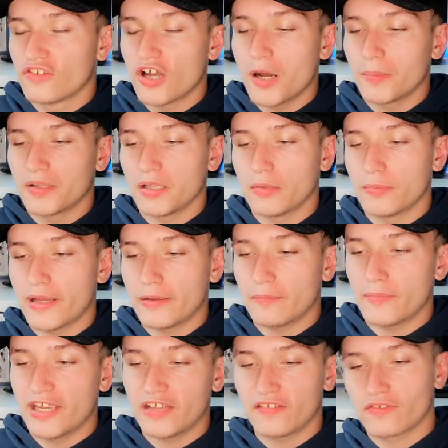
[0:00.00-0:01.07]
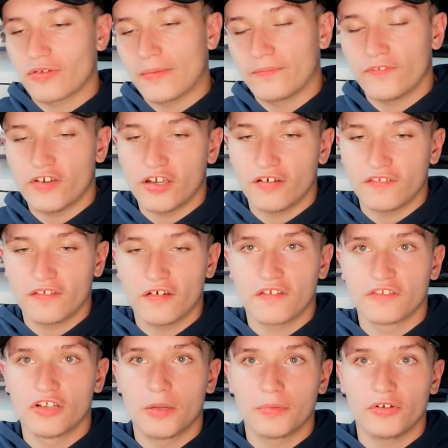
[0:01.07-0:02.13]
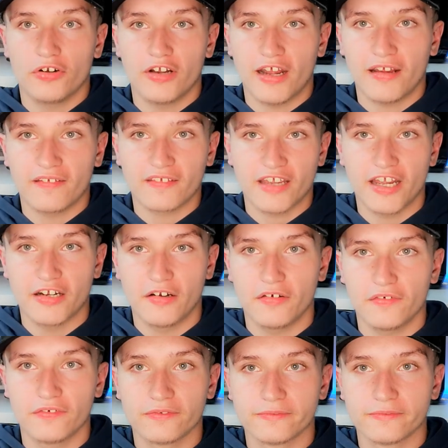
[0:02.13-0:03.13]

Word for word: normally on like my Instagram photos, normally do this kind of.